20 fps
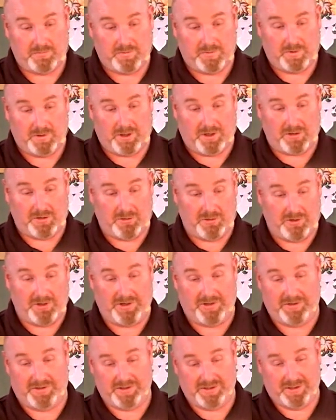
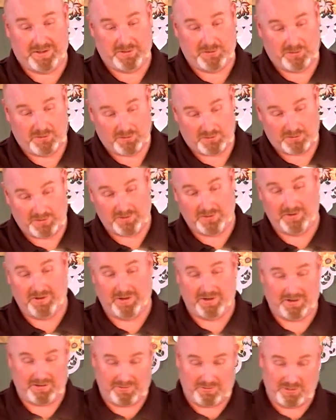including this little horn,
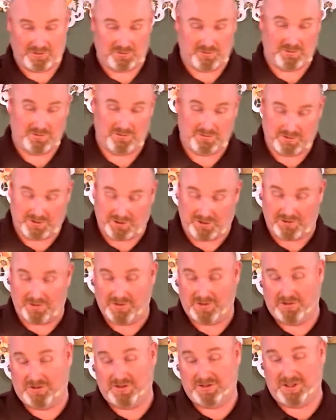which we're talking about.
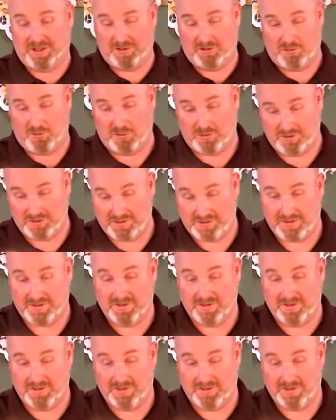So the ten horns,